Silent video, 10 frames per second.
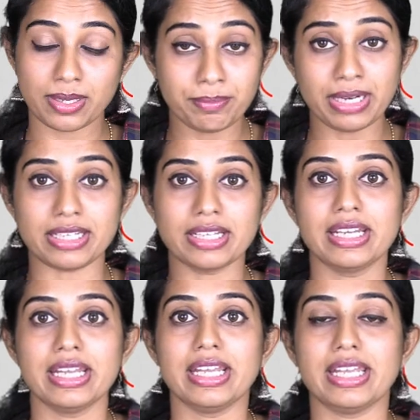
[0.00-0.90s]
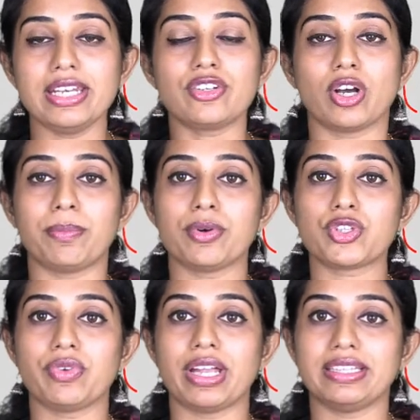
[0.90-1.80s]
But in
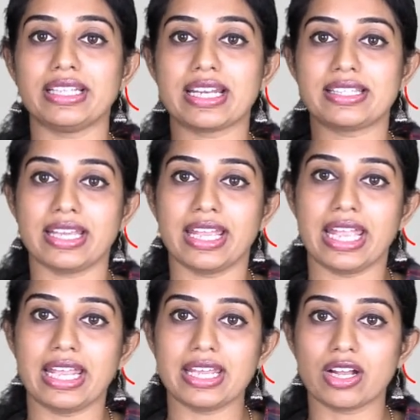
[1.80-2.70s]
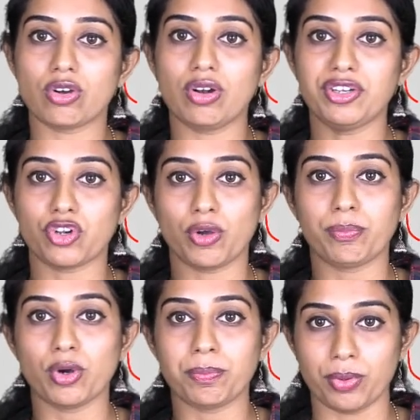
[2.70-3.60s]
troposphere, there is an area called
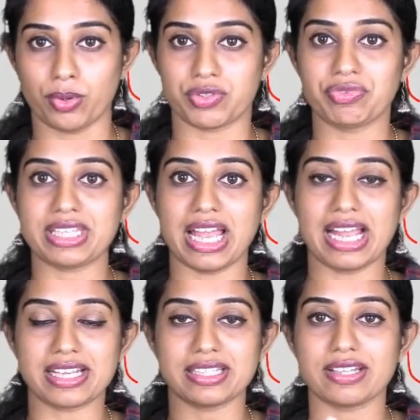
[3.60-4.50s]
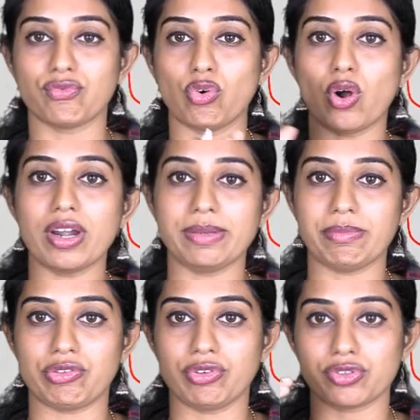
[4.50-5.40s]
tropopause, which acts as a wall in
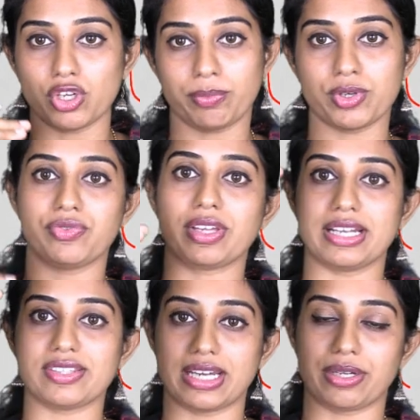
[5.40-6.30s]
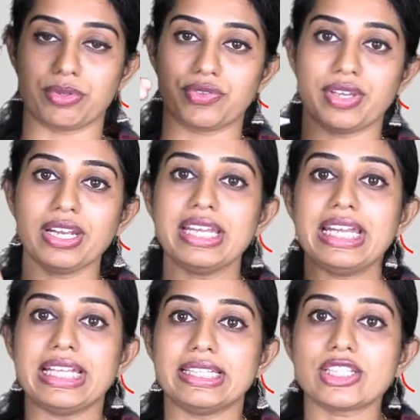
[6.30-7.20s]
between troposphere and stratosphere.
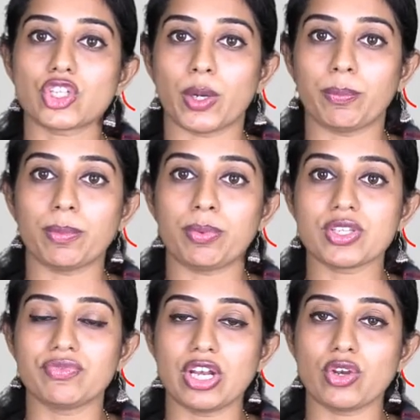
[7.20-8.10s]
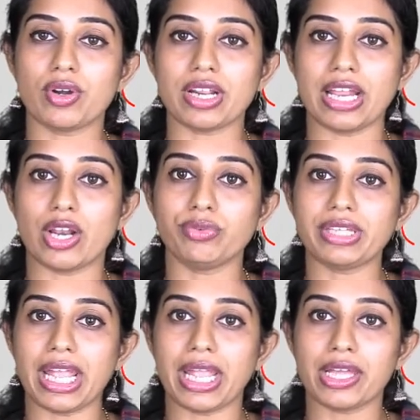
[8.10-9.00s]
This tropopause will not allow
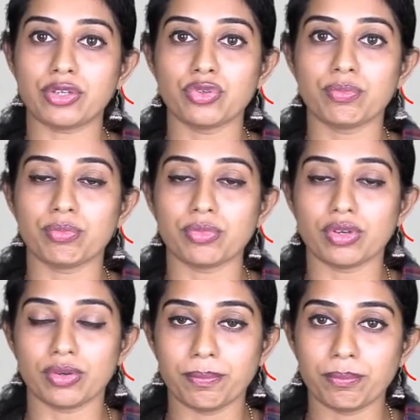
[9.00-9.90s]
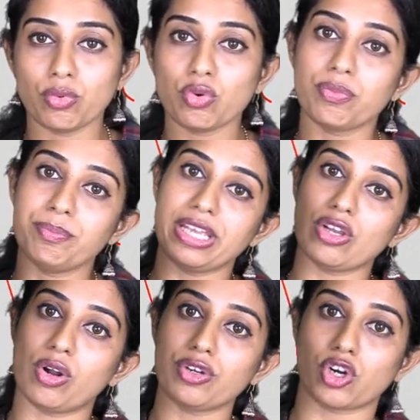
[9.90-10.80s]
the air to move
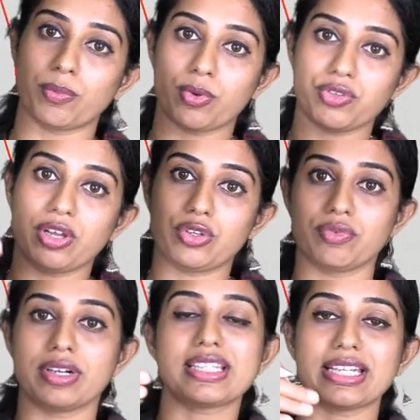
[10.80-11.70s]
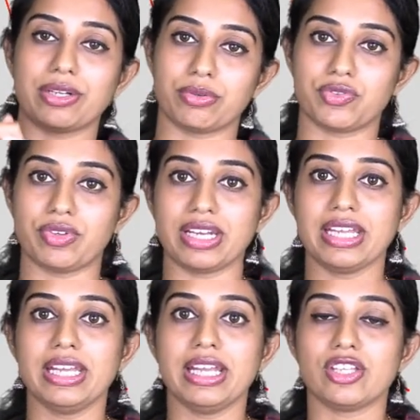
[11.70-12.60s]
beyond troposphere towards stratosphere.
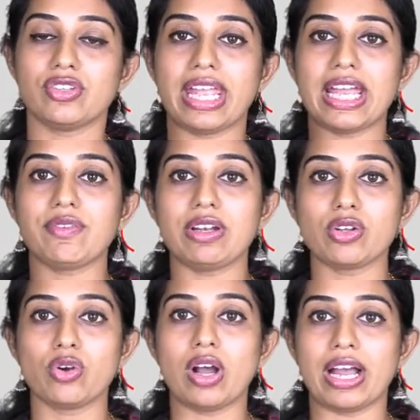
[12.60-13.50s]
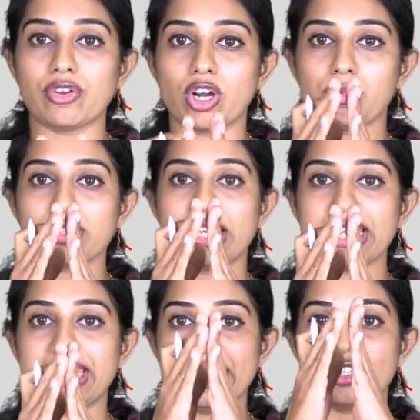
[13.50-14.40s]
So air will go and almost
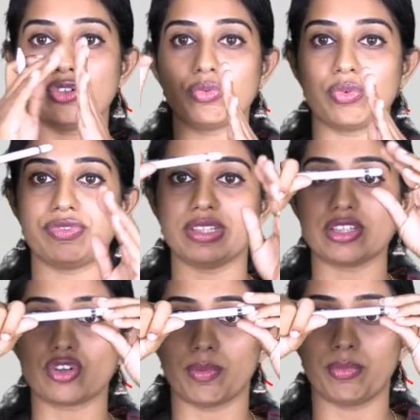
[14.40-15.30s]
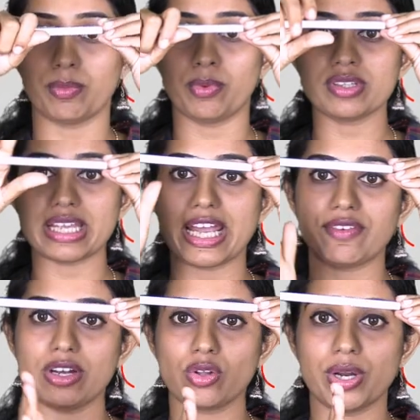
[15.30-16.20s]
like hit to, this is tropopause, air
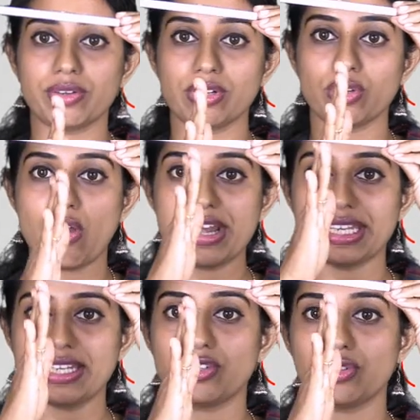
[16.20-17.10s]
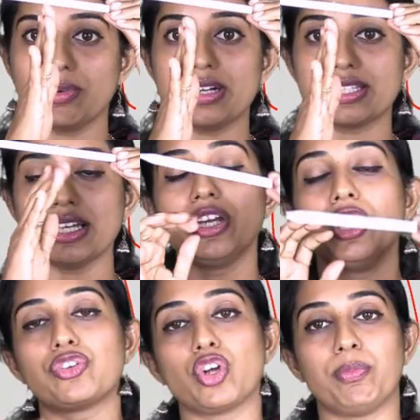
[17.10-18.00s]
will go, it will go and hit towards the
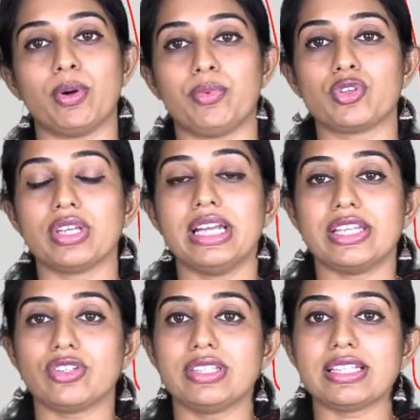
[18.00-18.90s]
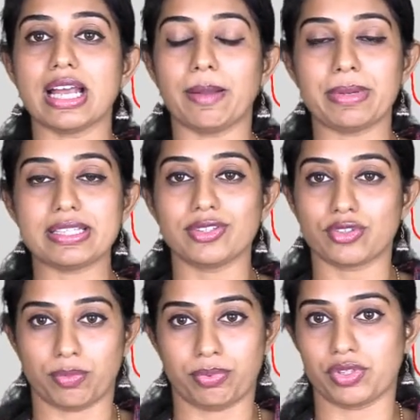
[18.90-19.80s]
tropopause. So this happens in
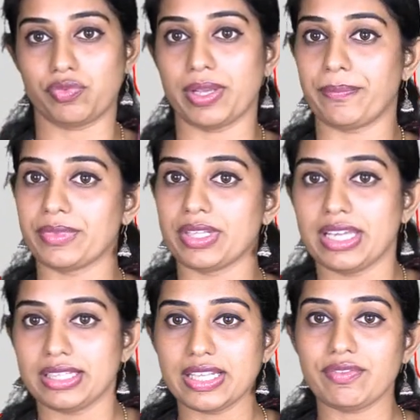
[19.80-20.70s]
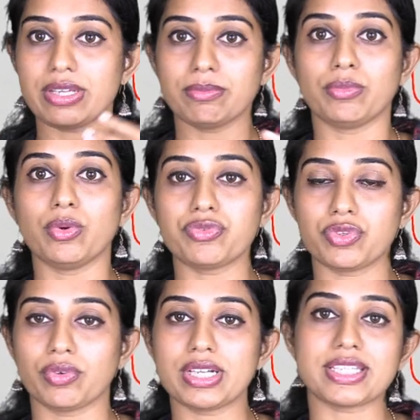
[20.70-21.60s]
troposphere. Then we move
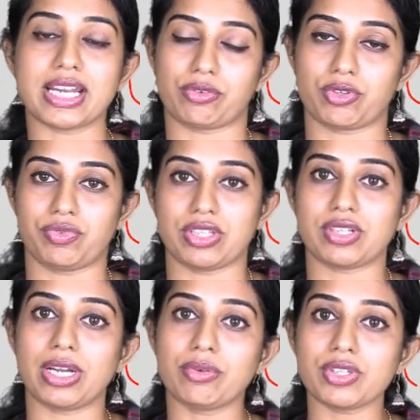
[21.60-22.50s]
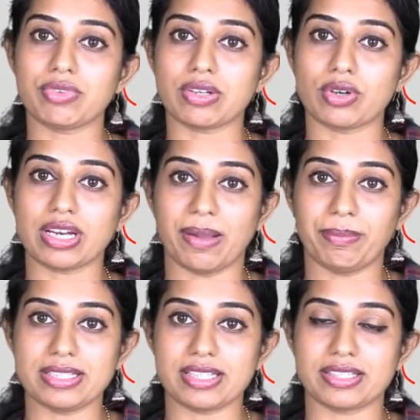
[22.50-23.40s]
towards stratosphere. Stratosphere, what
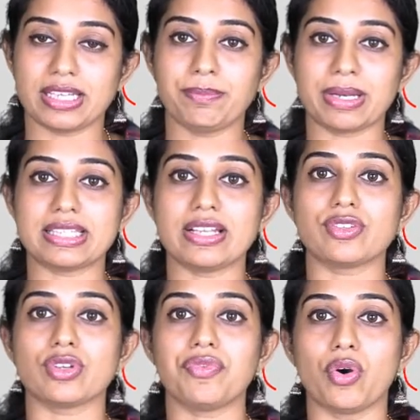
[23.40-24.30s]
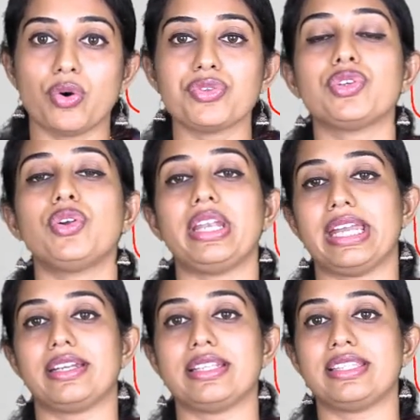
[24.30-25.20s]
happens is that presence of ozone
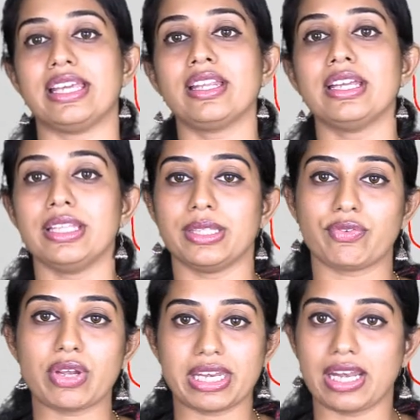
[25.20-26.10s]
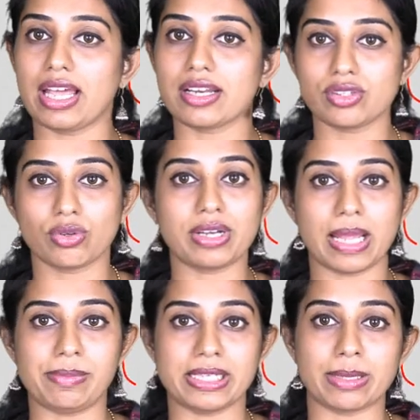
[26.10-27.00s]
layer is there. Therefore, NLR is not
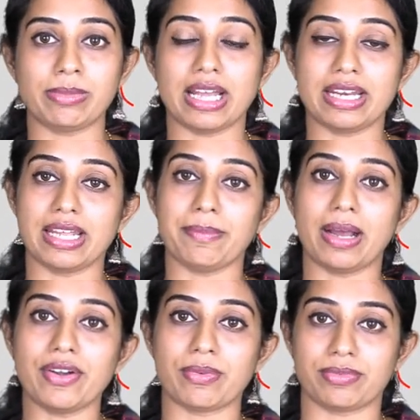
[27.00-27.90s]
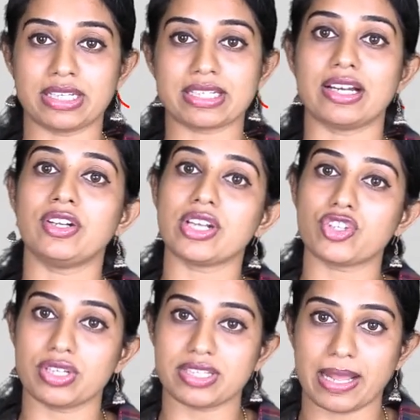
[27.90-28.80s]
applicable, and apart from that,
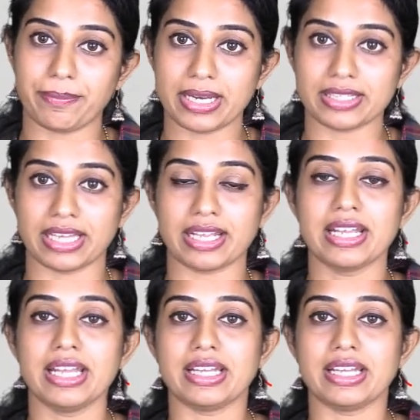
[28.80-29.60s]
conduction is happening there.